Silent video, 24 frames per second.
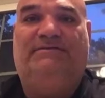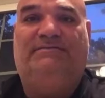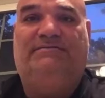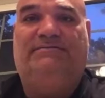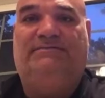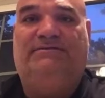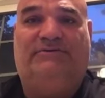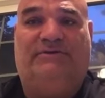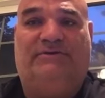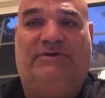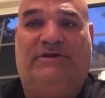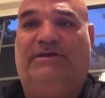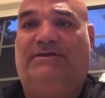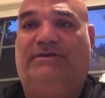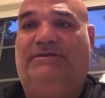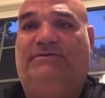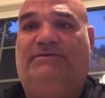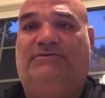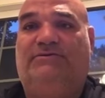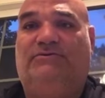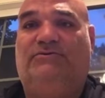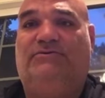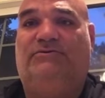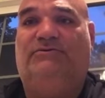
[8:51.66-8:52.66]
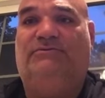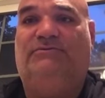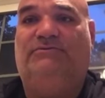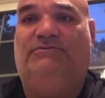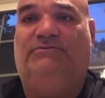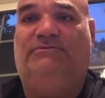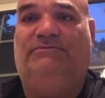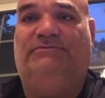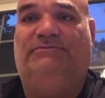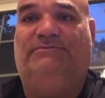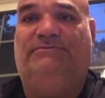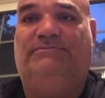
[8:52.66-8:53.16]
okay, cool,
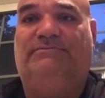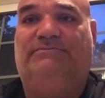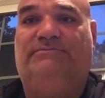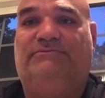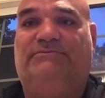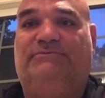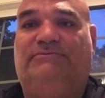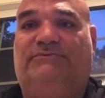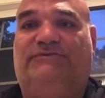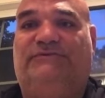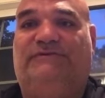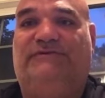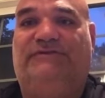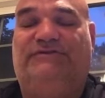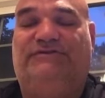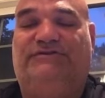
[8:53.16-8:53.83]
we'll we'll see